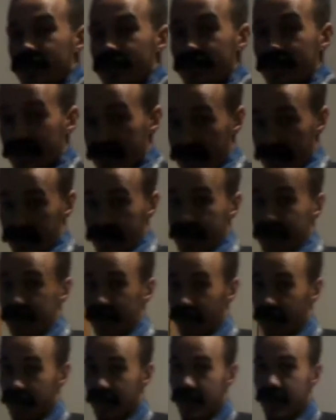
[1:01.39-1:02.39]
you increase
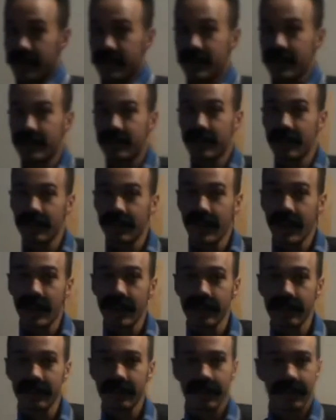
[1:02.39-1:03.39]
your Stc
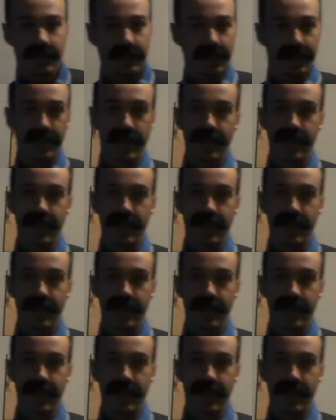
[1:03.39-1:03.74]
rating? You